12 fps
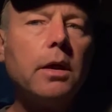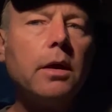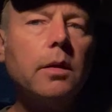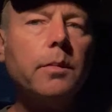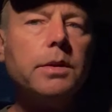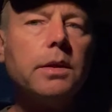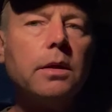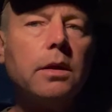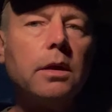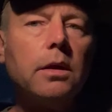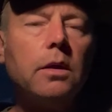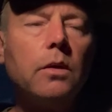100% on
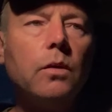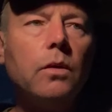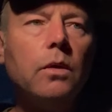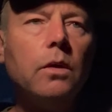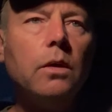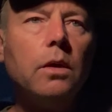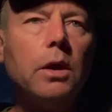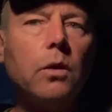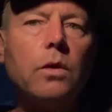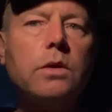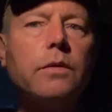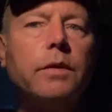that. The
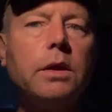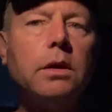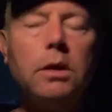owners of it.